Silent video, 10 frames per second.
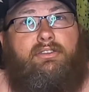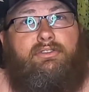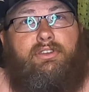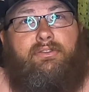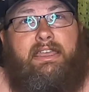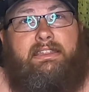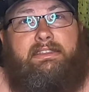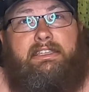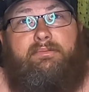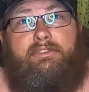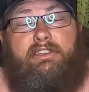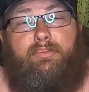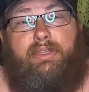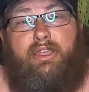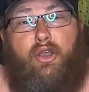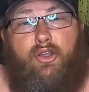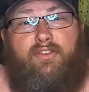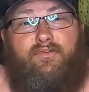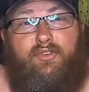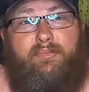So that seems to be
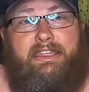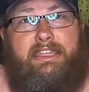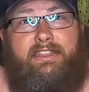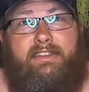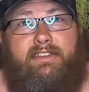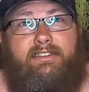hard for me.